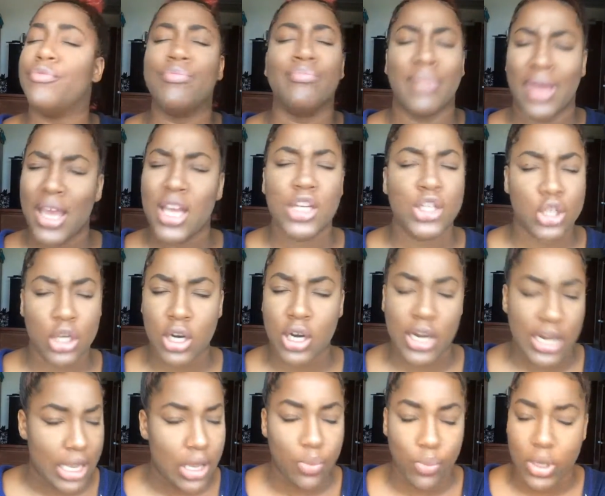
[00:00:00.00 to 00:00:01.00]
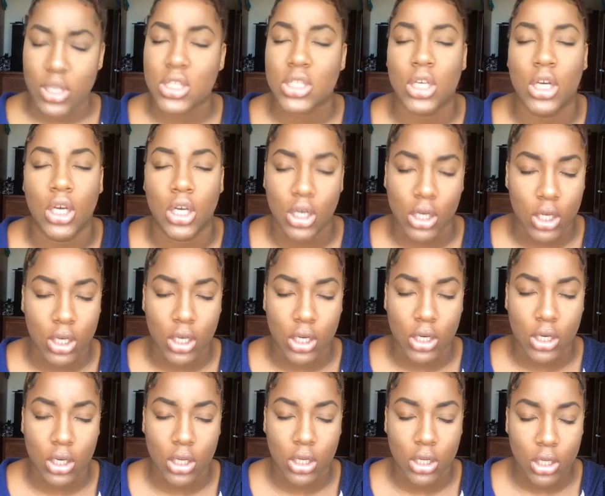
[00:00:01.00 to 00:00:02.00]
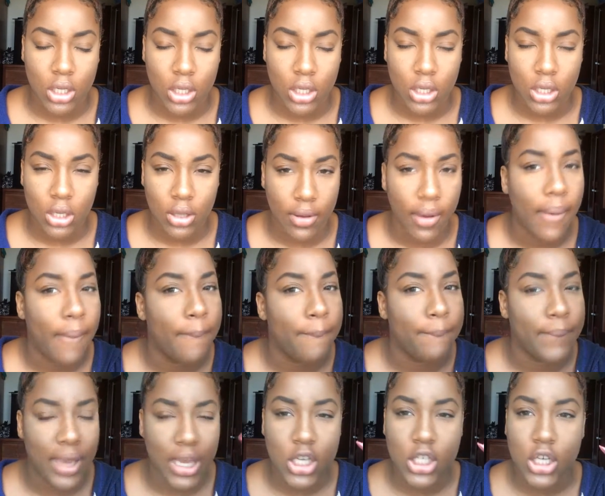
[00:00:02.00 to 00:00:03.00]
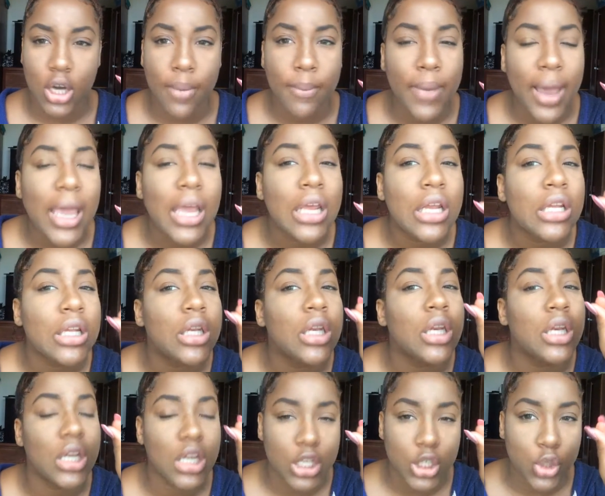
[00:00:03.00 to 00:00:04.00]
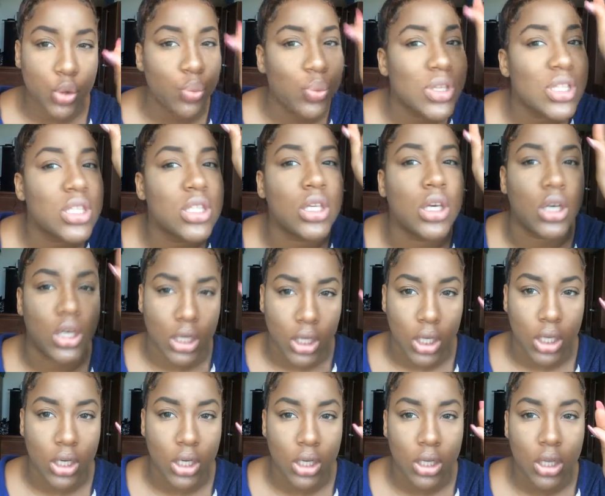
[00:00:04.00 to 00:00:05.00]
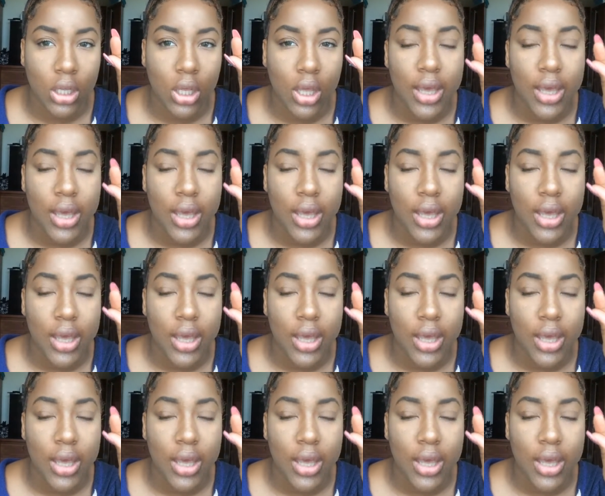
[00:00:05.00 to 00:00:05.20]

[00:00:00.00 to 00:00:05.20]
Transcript: Make sure he was good. Make sure my ninja was good.